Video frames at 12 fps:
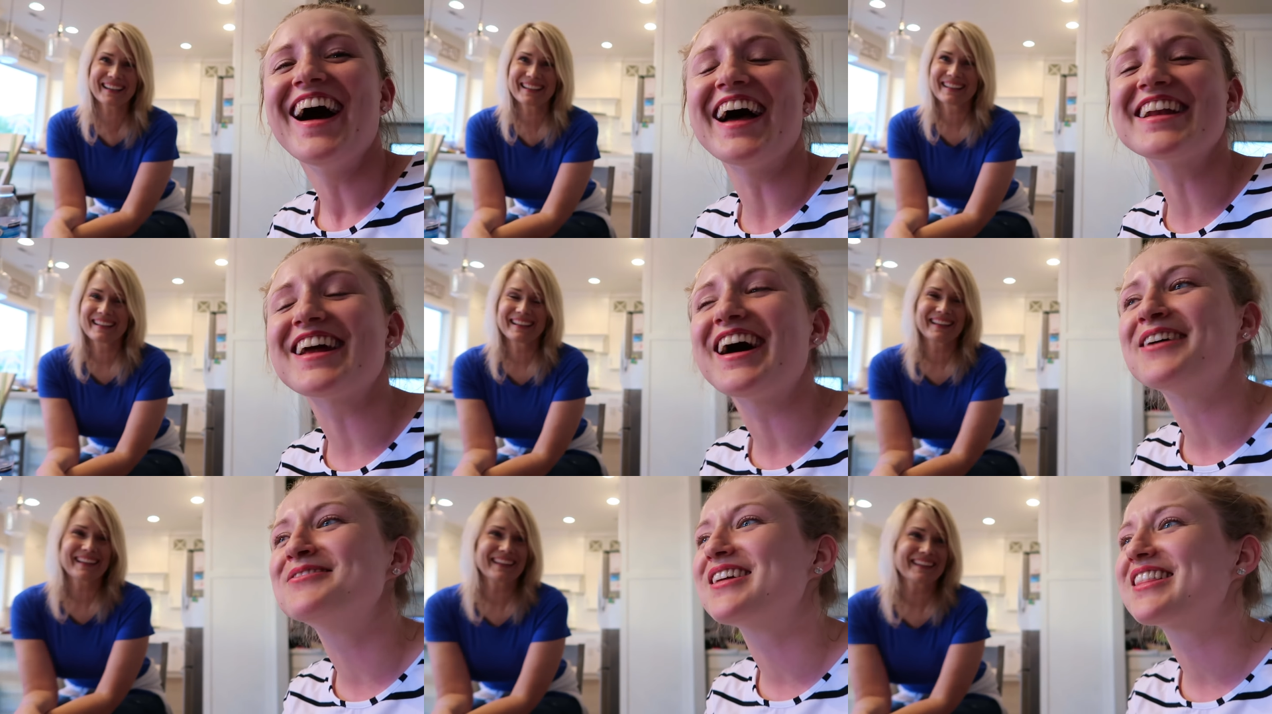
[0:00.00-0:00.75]
Speaker 1: And
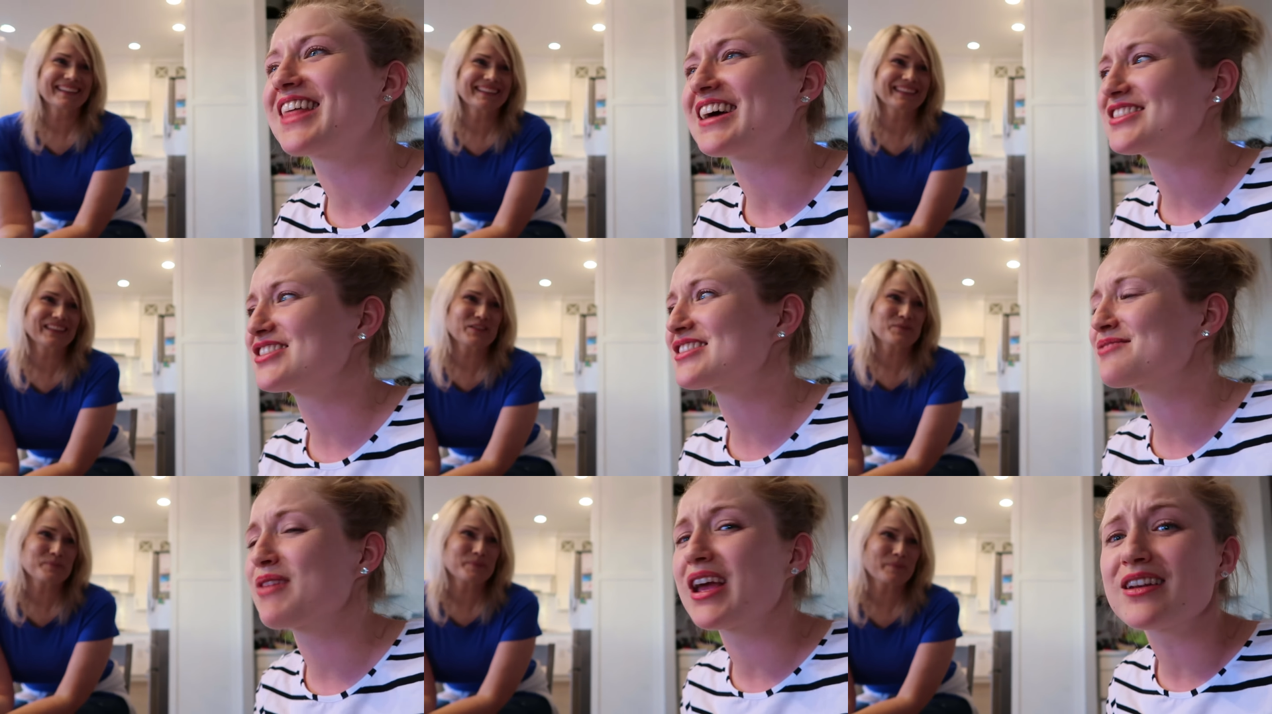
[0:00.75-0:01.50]
that
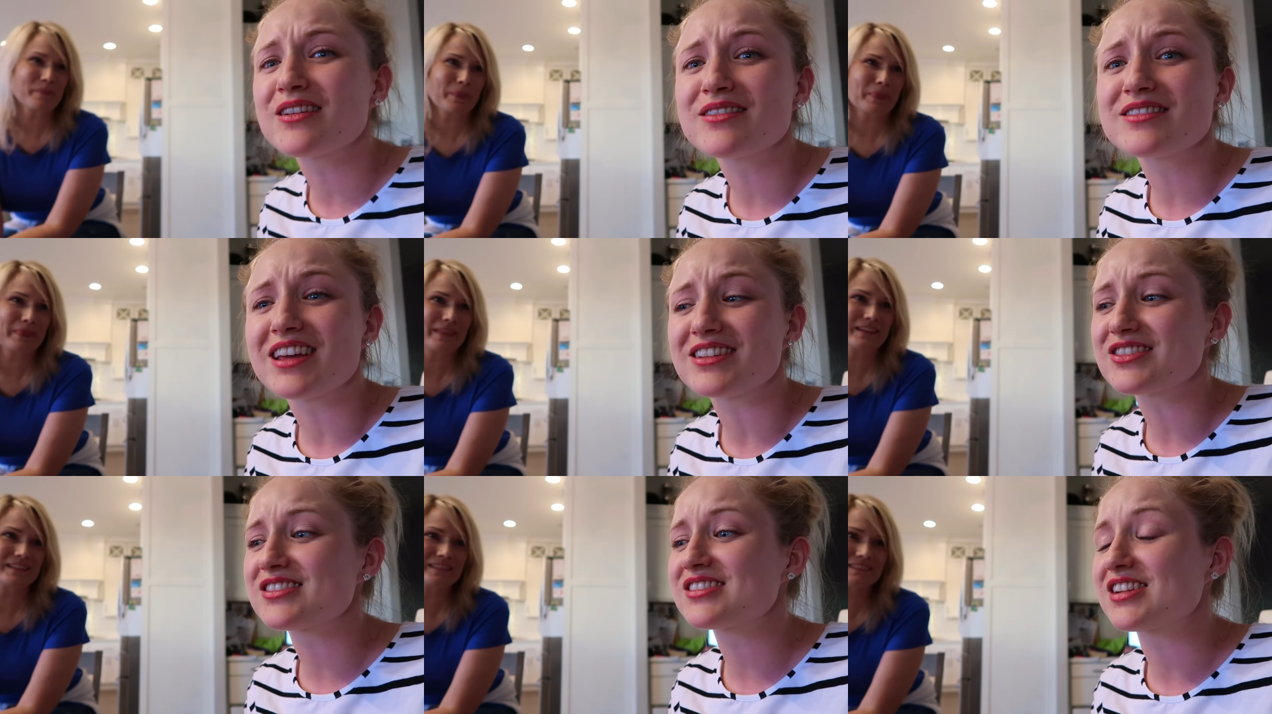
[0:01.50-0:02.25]

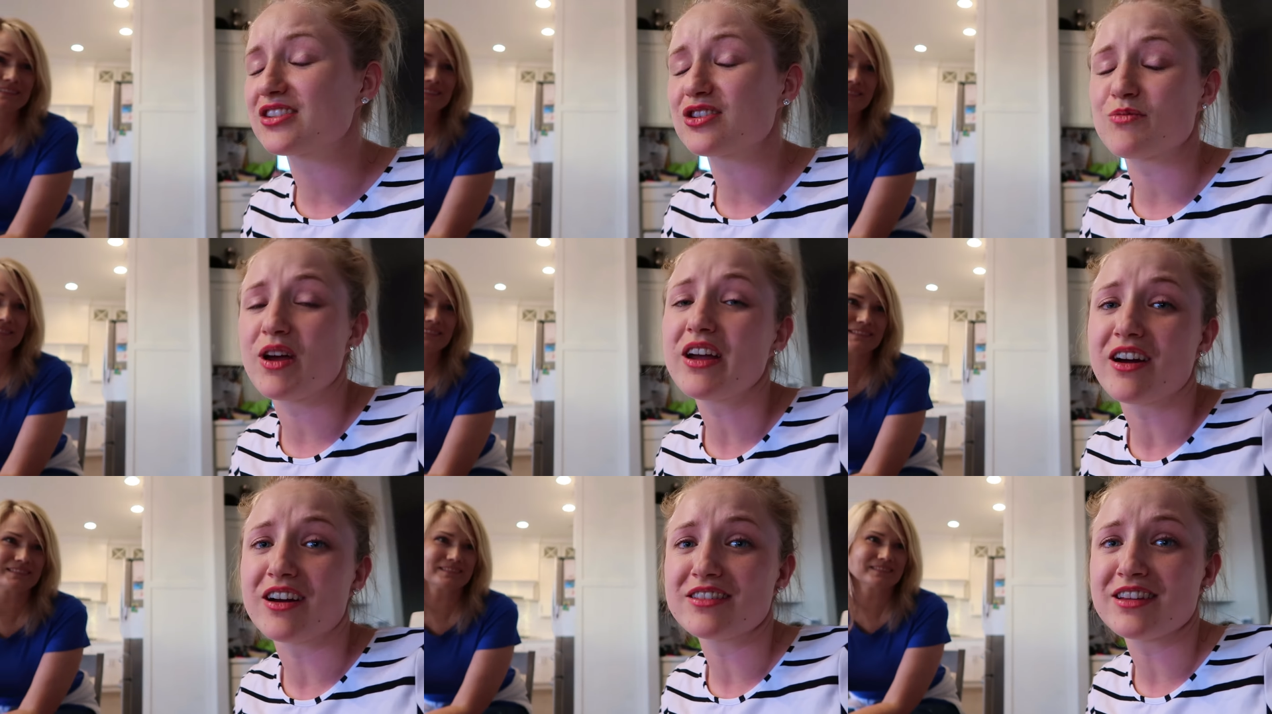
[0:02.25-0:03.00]
just touched my
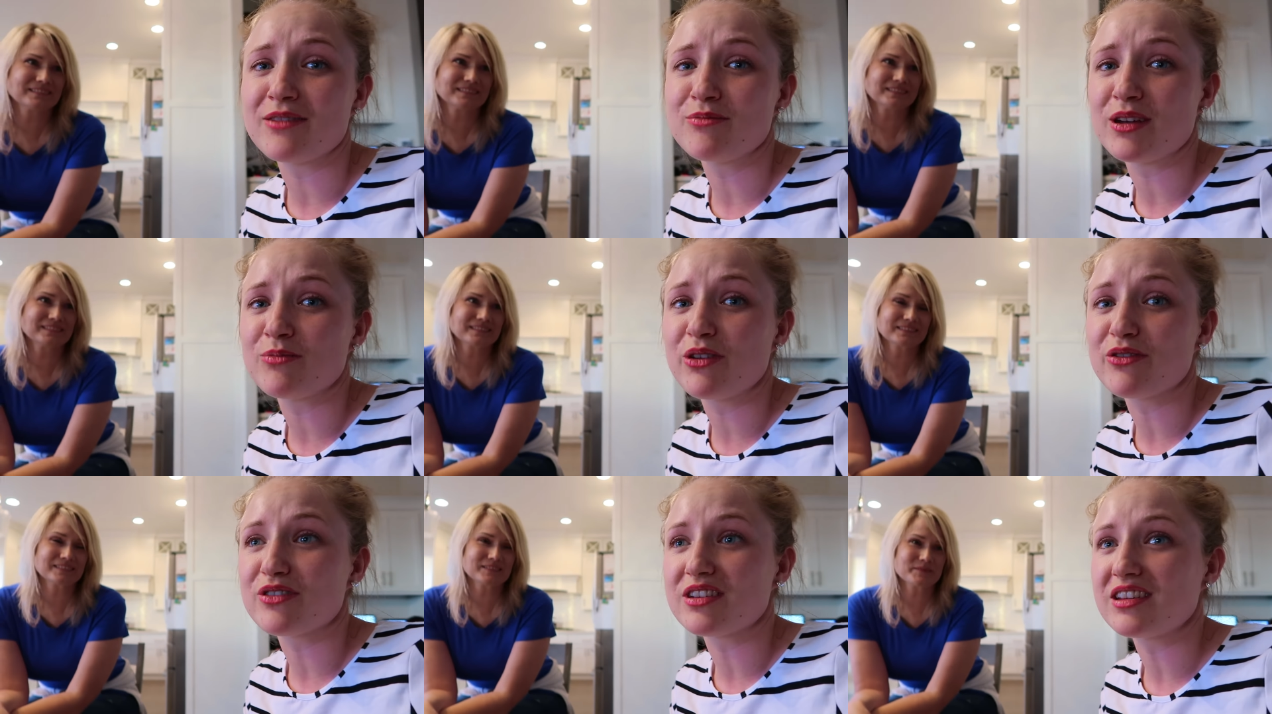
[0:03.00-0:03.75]
heart, and that made
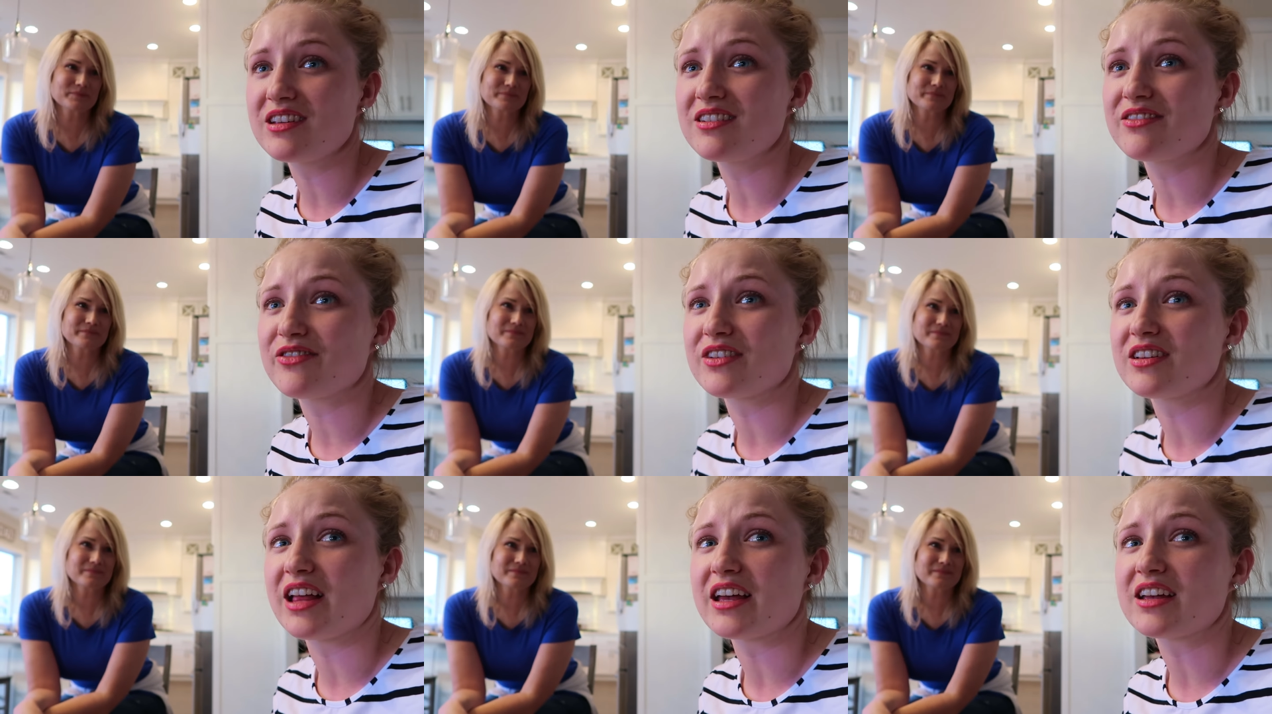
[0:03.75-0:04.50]
me really
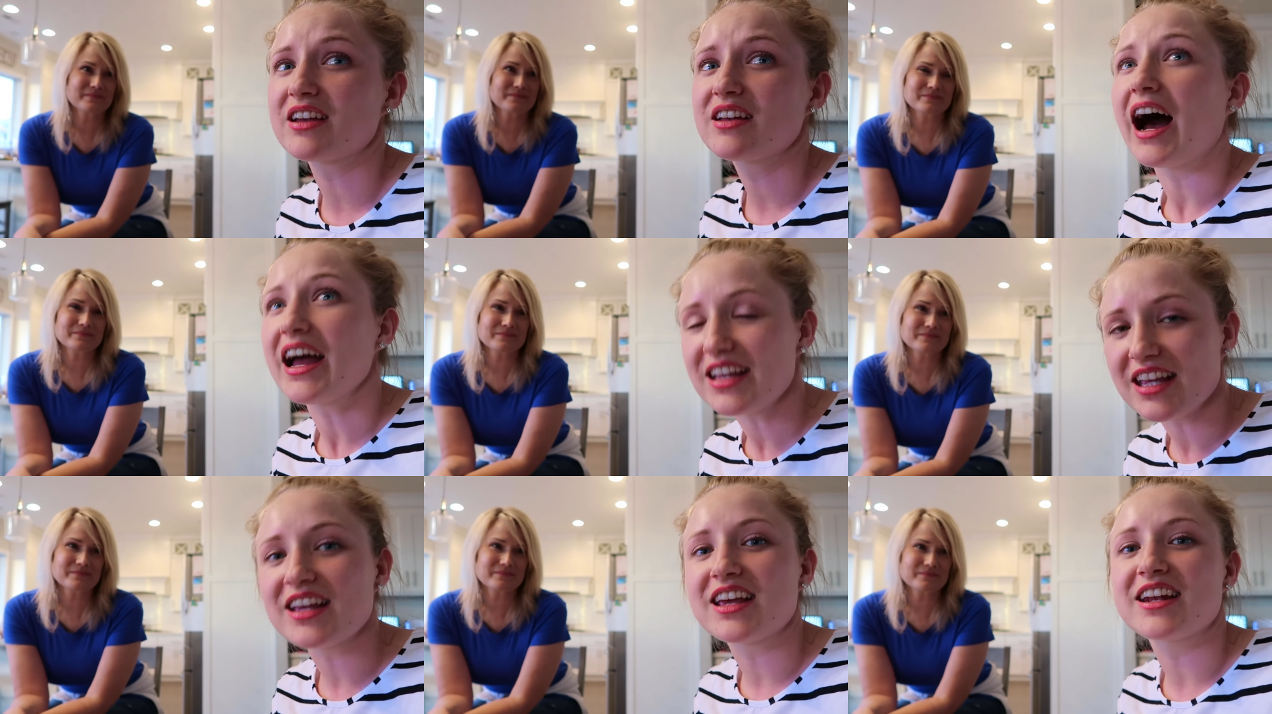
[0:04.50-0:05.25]
feel like I
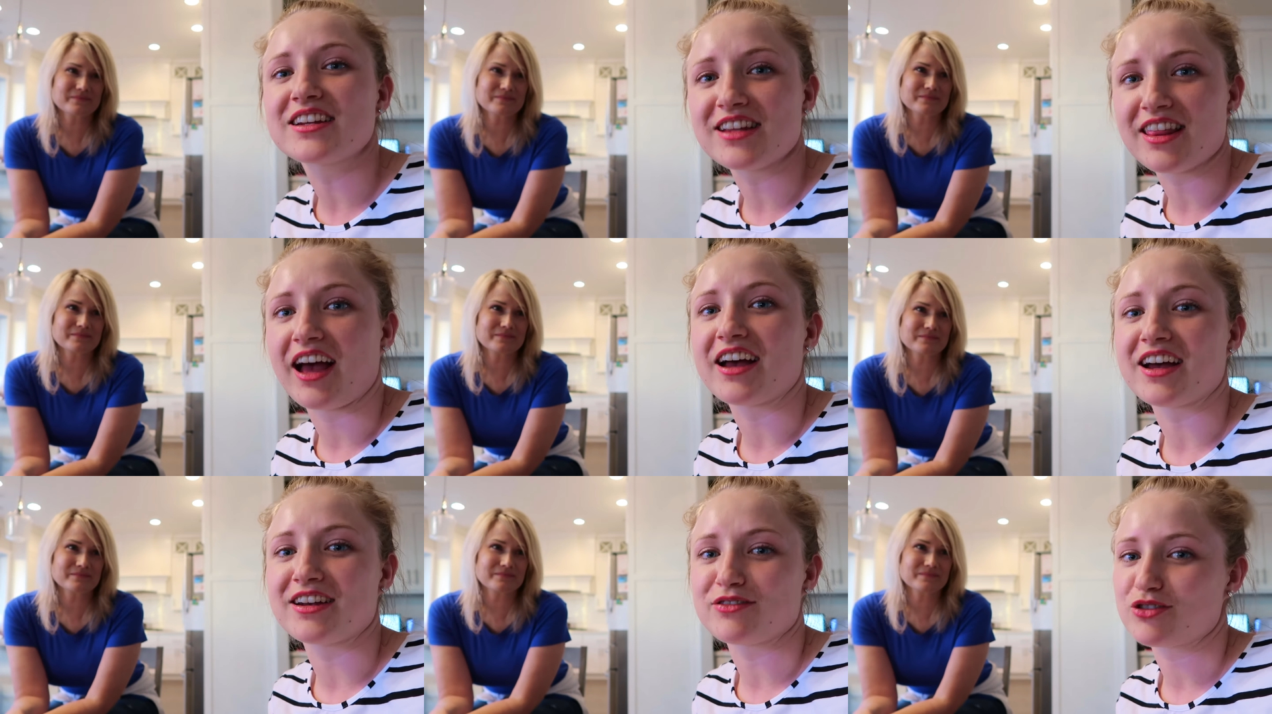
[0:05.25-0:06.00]
can get into
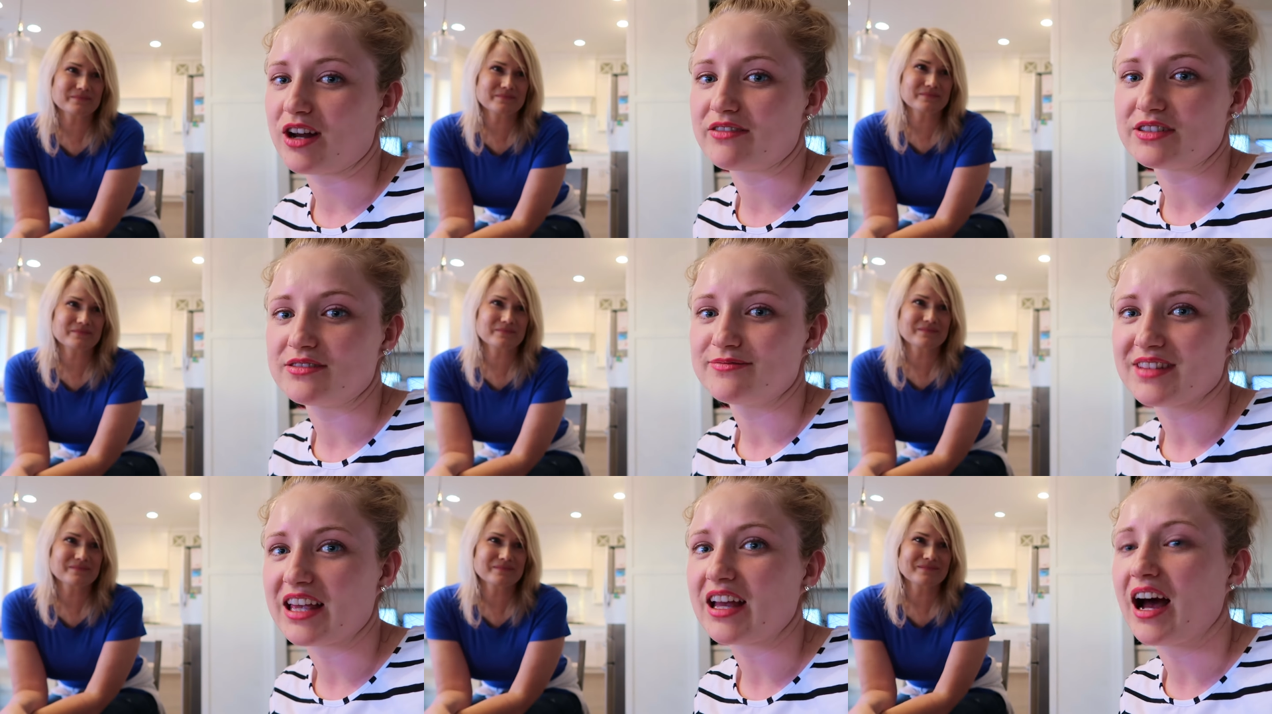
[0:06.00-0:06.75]
that kind of travel.
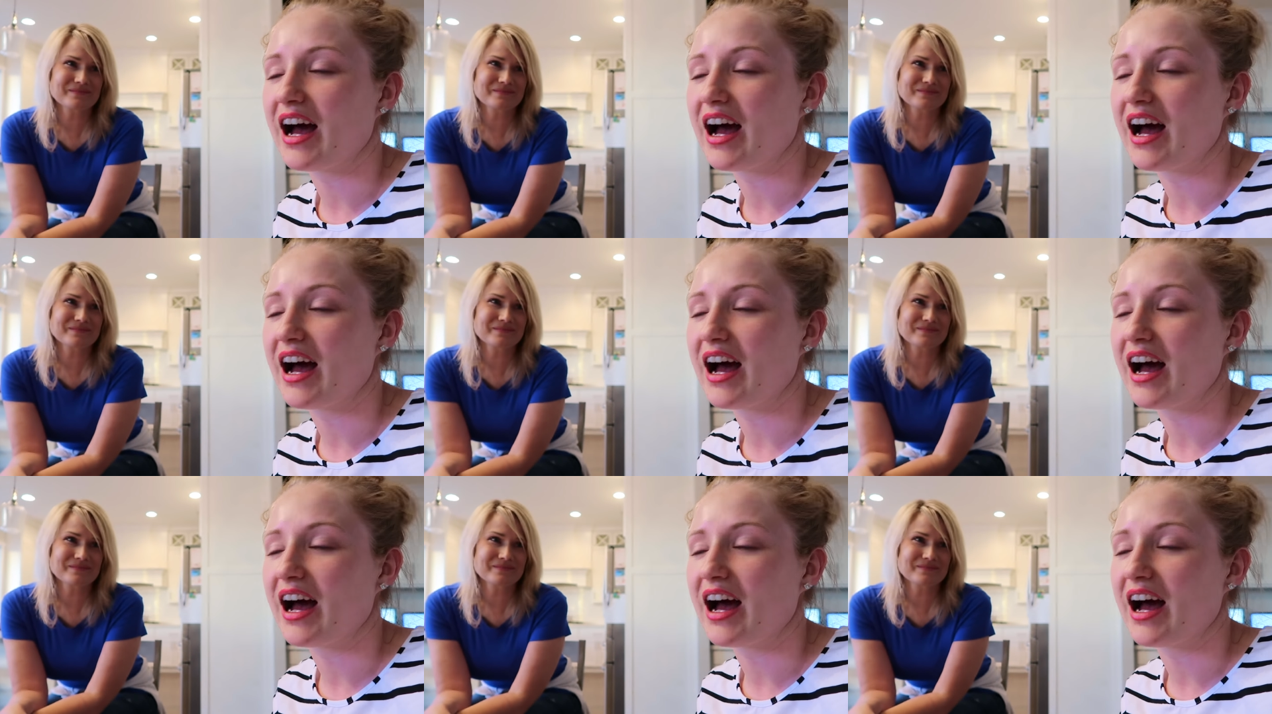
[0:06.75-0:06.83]
Like